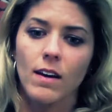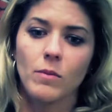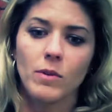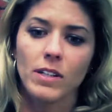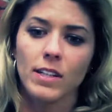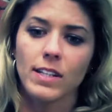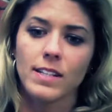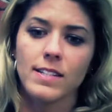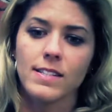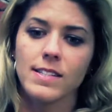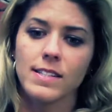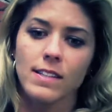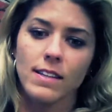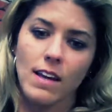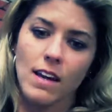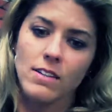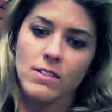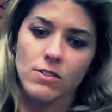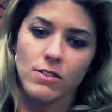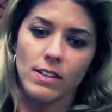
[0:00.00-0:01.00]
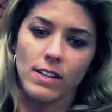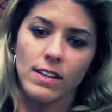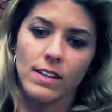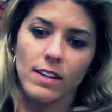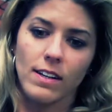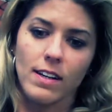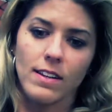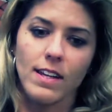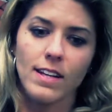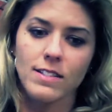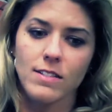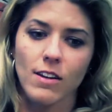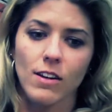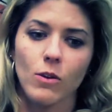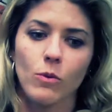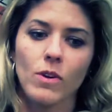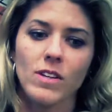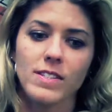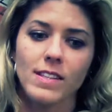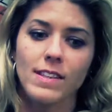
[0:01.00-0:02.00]
I'm going to get to see the country. And that's
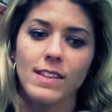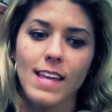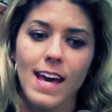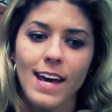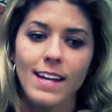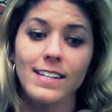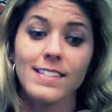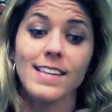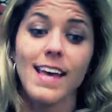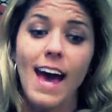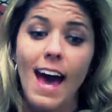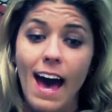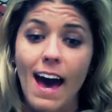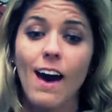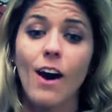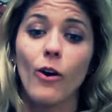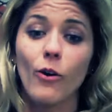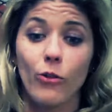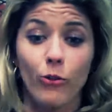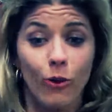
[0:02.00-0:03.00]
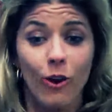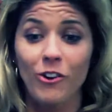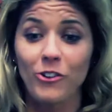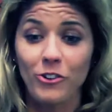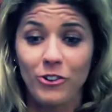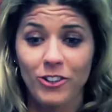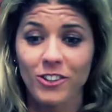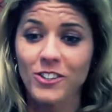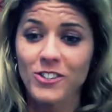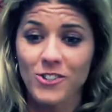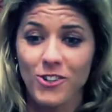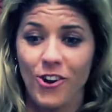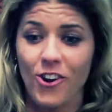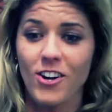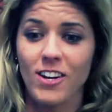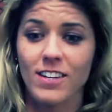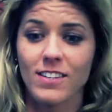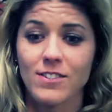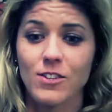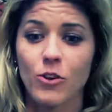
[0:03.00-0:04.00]
all it was, and that is how Throttle Girl
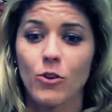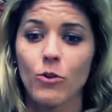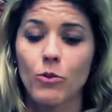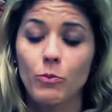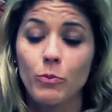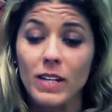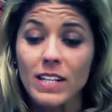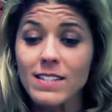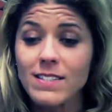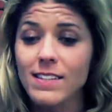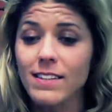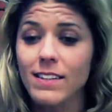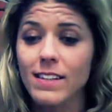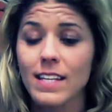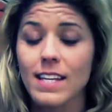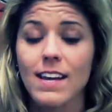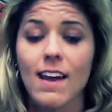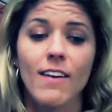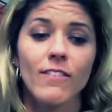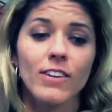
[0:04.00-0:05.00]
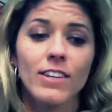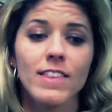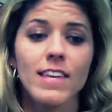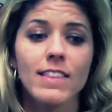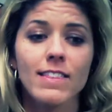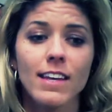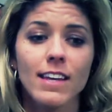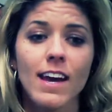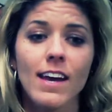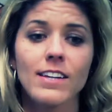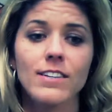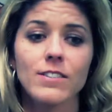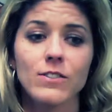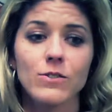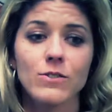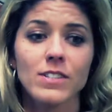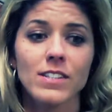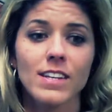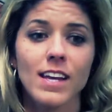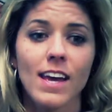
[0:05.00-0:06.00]
started. So basically everything that I
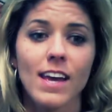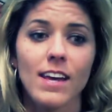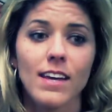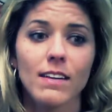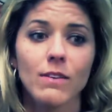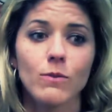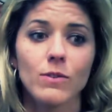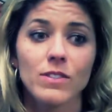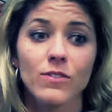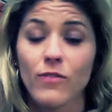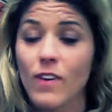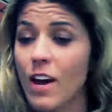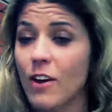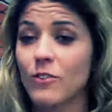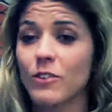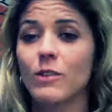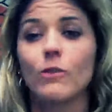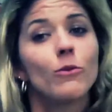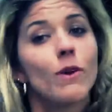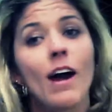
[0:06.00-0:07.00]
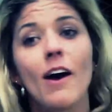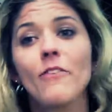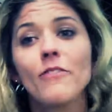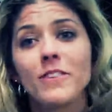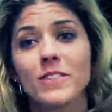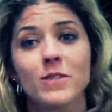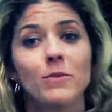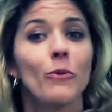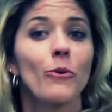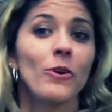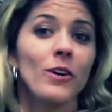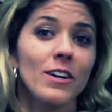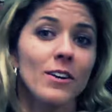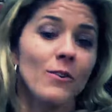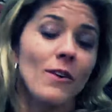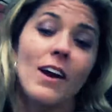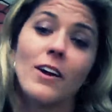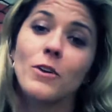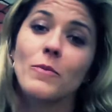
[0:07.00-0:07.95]
do today was founded around this sport in a